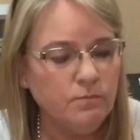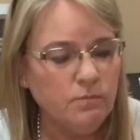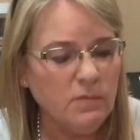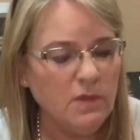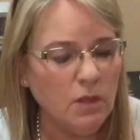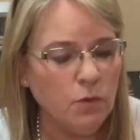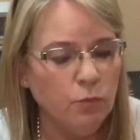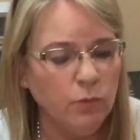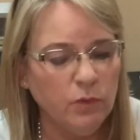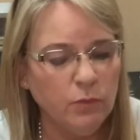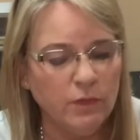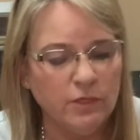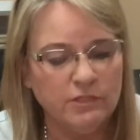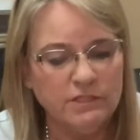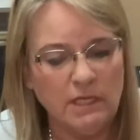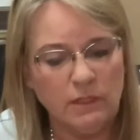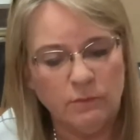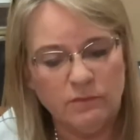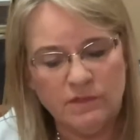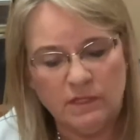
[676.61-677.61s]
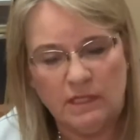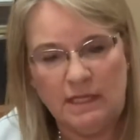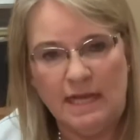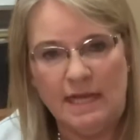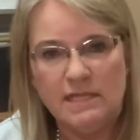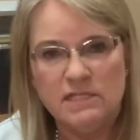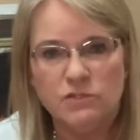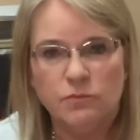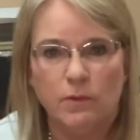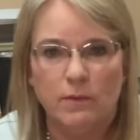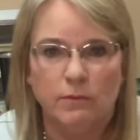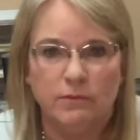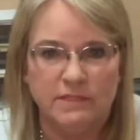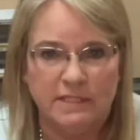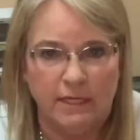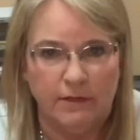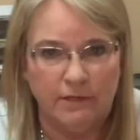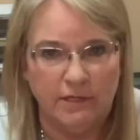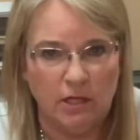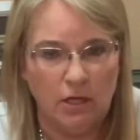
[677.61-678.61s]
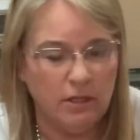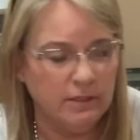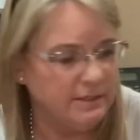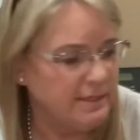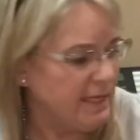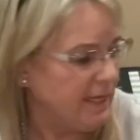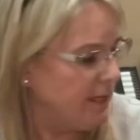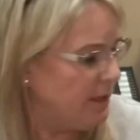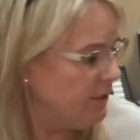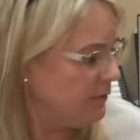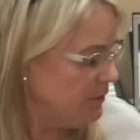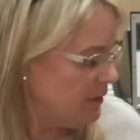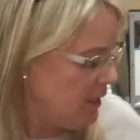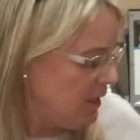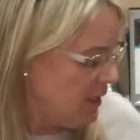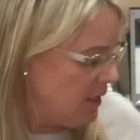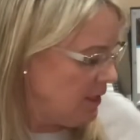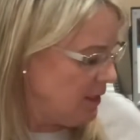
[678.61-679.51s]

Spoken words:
When we are done with the class, we will tear it all down.